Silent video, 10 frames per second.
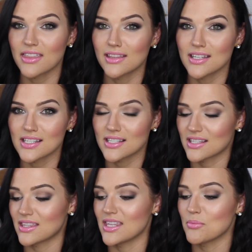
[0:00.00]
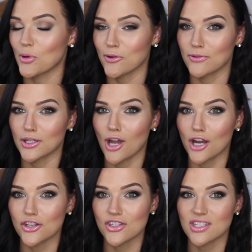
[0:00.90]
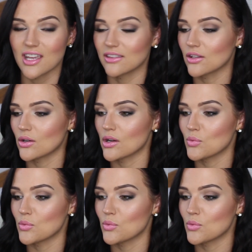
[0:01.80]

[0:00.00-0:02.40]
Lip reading: think this is the perfect cottage scent though.